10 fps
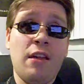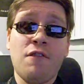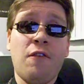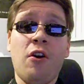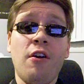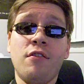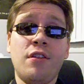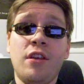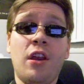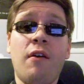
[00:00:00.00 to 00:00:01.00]
as far as,
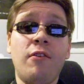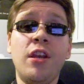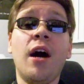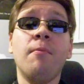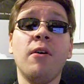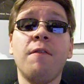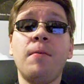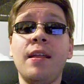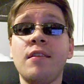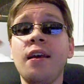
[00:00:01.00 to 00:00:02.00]
number of
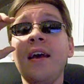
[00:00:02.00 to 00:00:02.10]
pins.